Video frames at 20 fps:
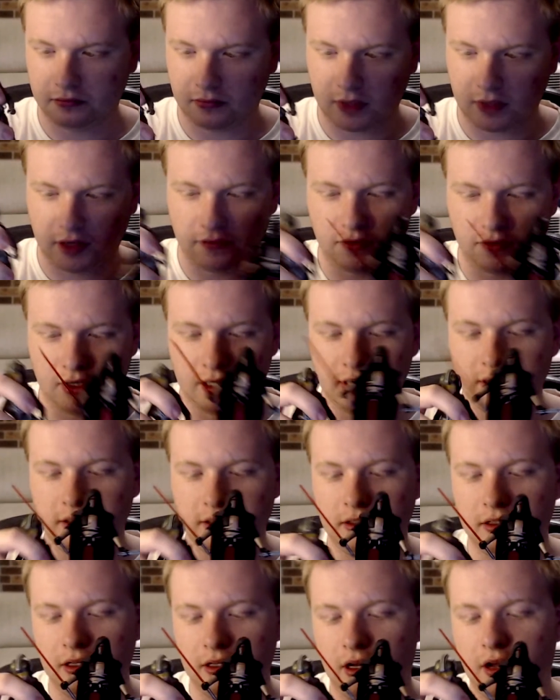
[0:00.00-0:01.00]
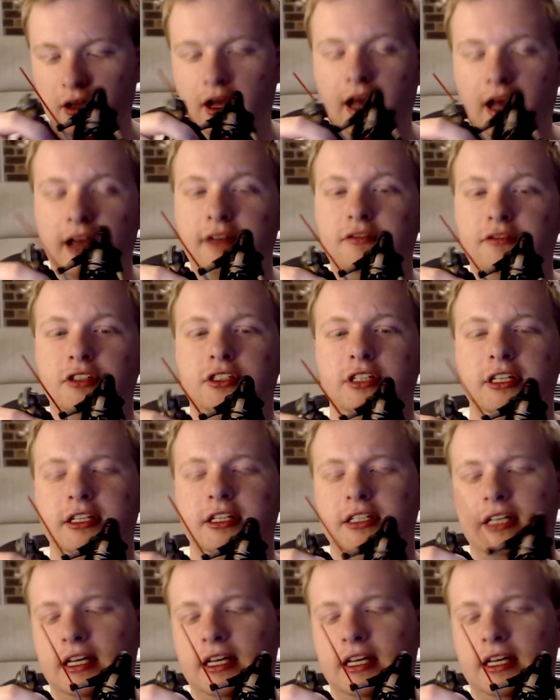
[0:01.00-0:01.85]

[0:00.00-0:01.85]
If I can, I have her sitting